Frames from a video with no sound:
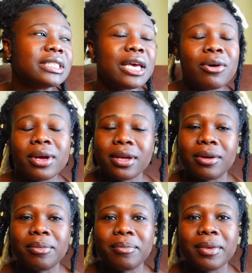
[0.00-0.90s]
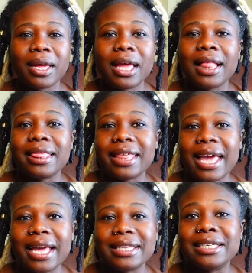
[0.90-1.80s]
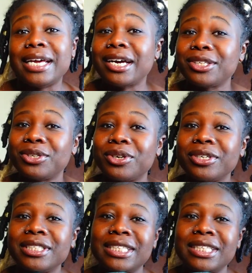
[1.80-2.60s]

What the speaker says: tell him that the doctor